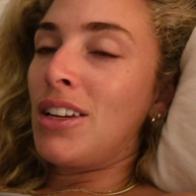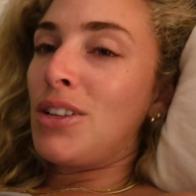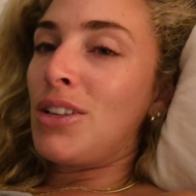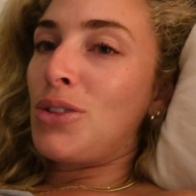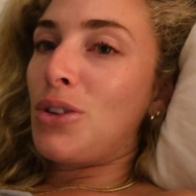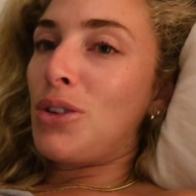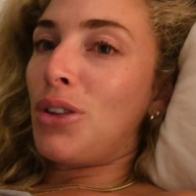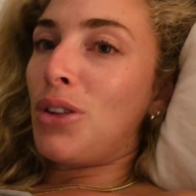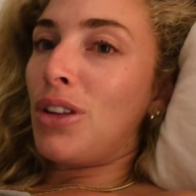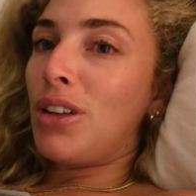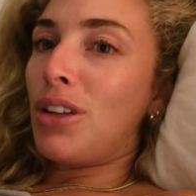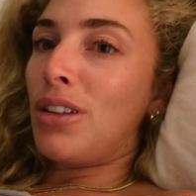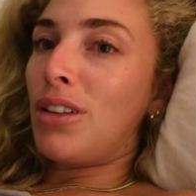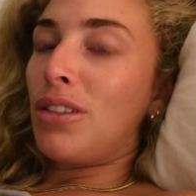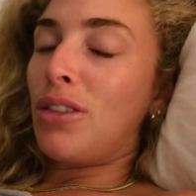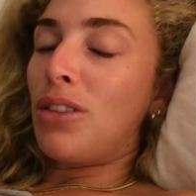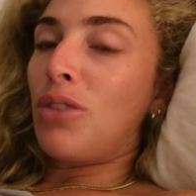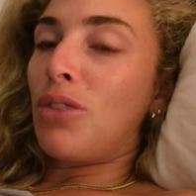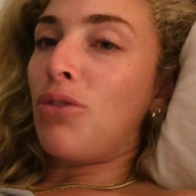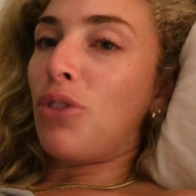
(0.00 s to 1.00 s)
So that
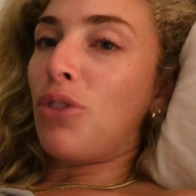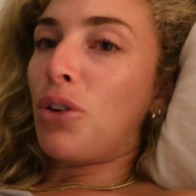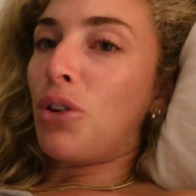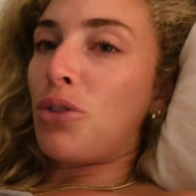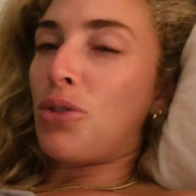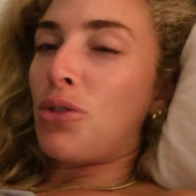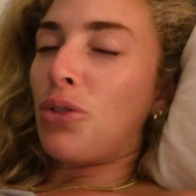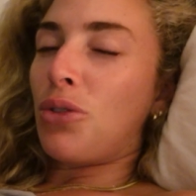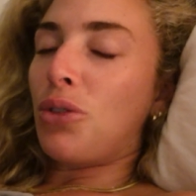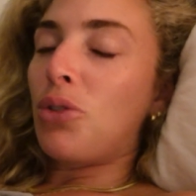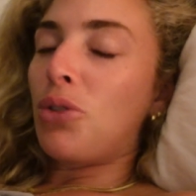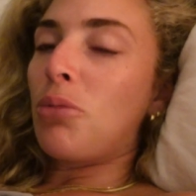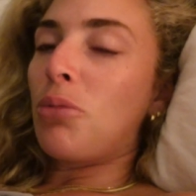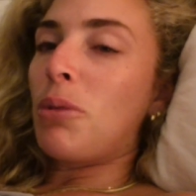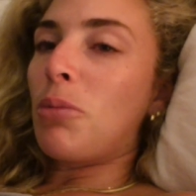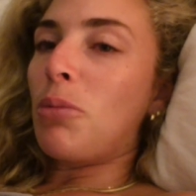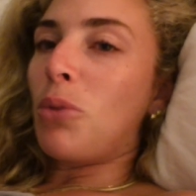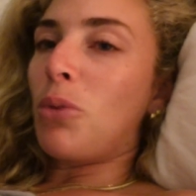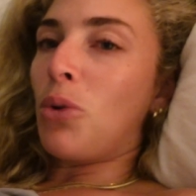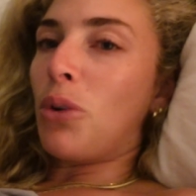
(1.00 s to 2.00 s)
the vlogs are a little
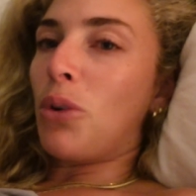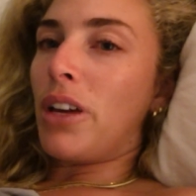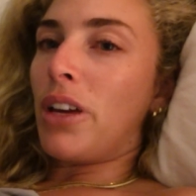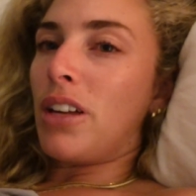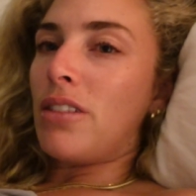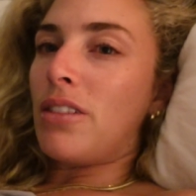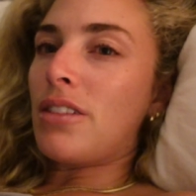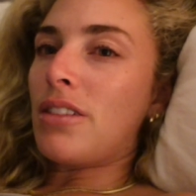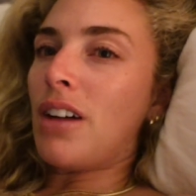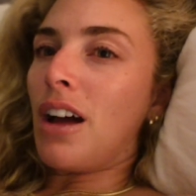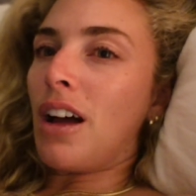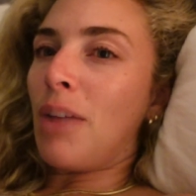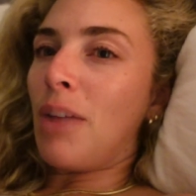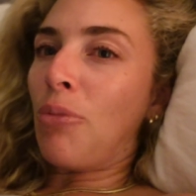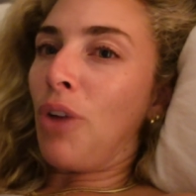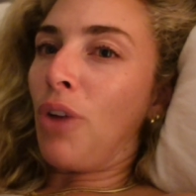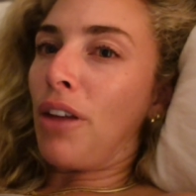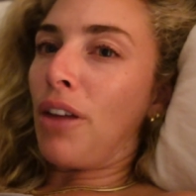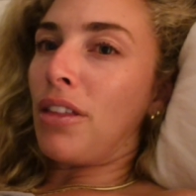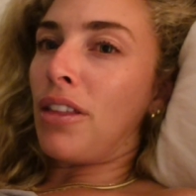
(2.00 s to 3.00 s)
bit more in time
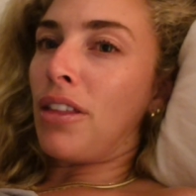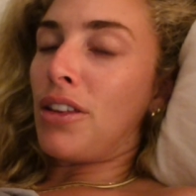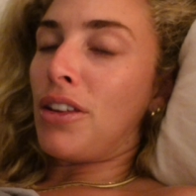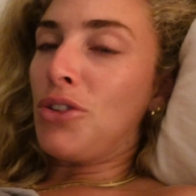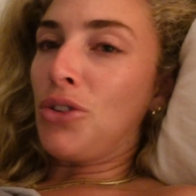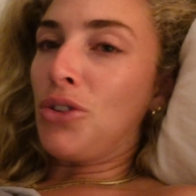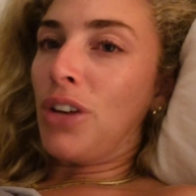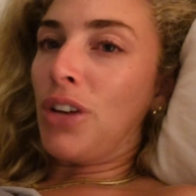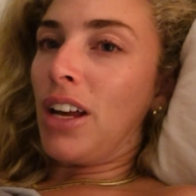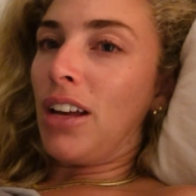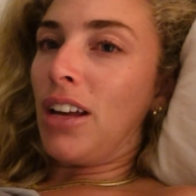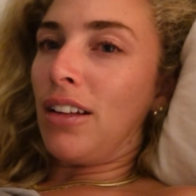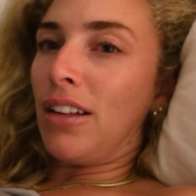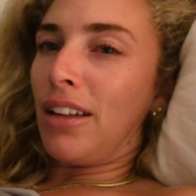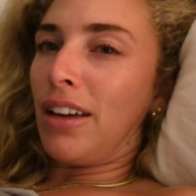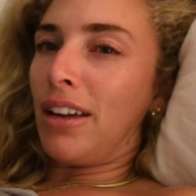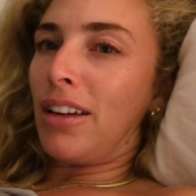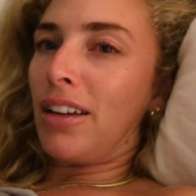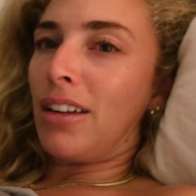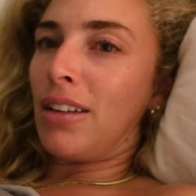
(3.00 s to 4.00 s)
rather than you're getting
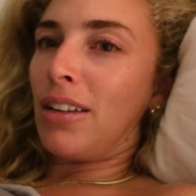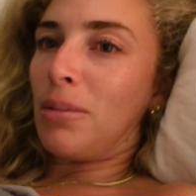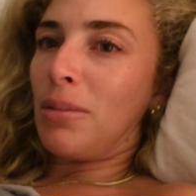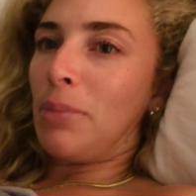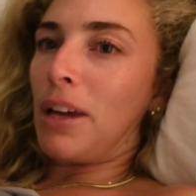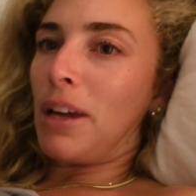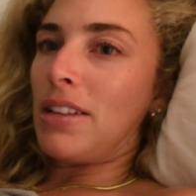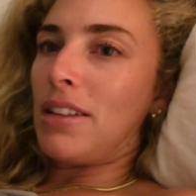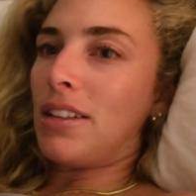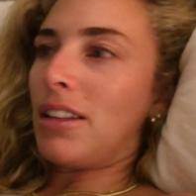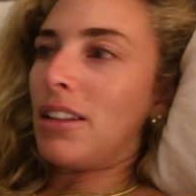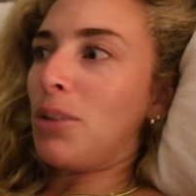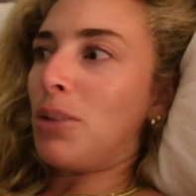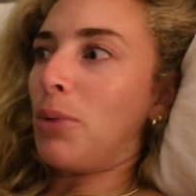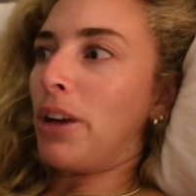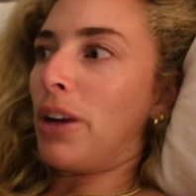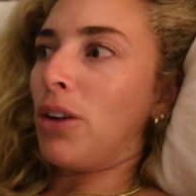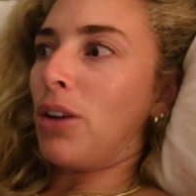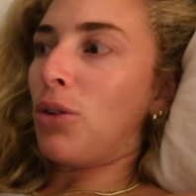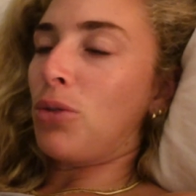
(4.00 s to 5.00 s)
like basically
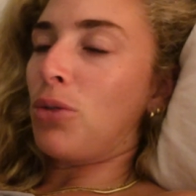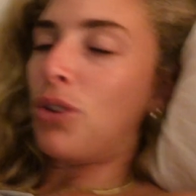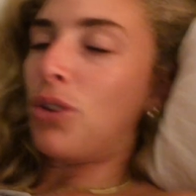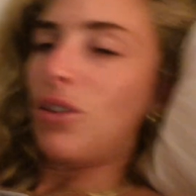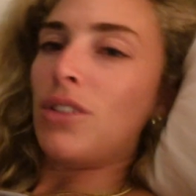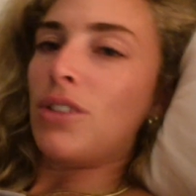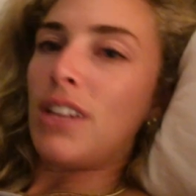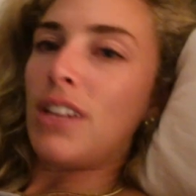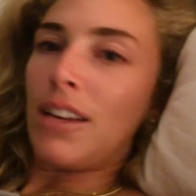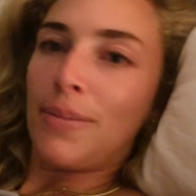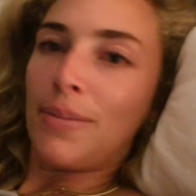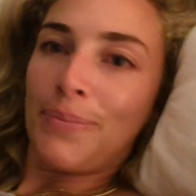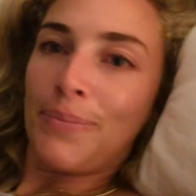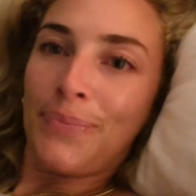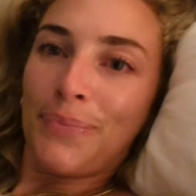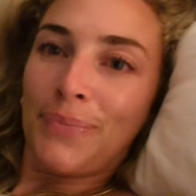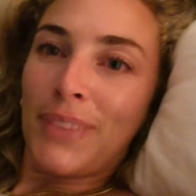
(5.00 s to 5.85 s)
week old content.